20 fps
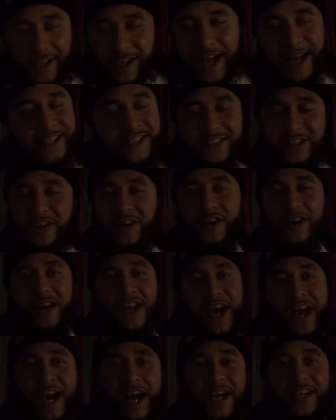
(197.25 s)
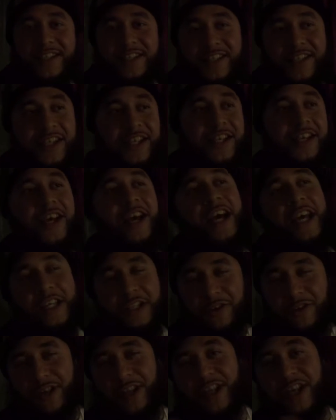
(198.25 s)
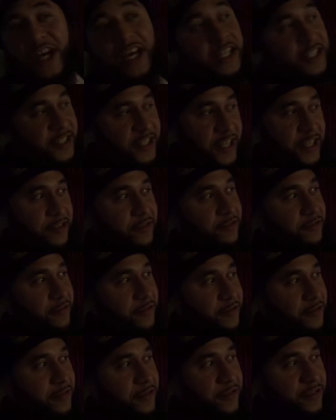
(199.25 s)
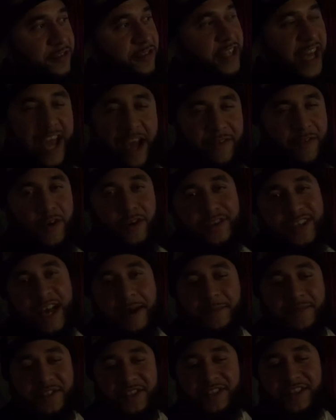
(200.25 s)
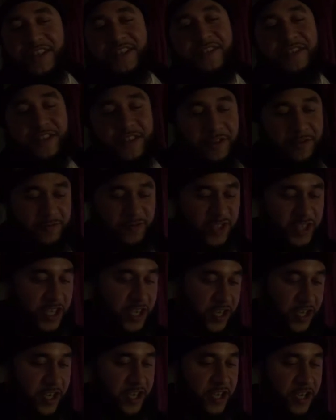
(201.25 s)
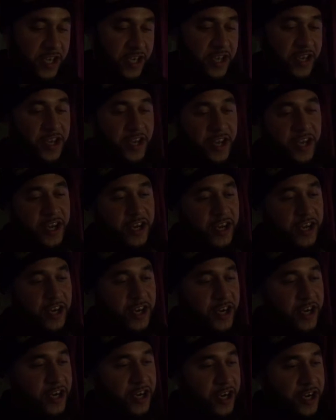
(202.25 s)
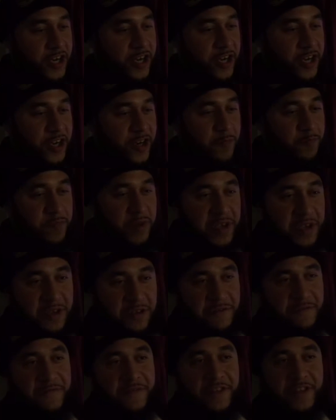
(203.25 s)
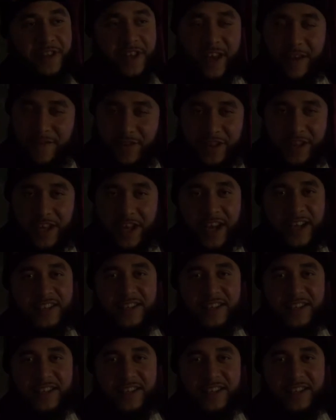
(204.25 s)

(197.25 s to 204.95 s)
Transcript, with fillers: I just call it how I see it. You know, the cookie channel, they have all type of seasoning on chicken, uh, uh, uh, uh, beef, and everything.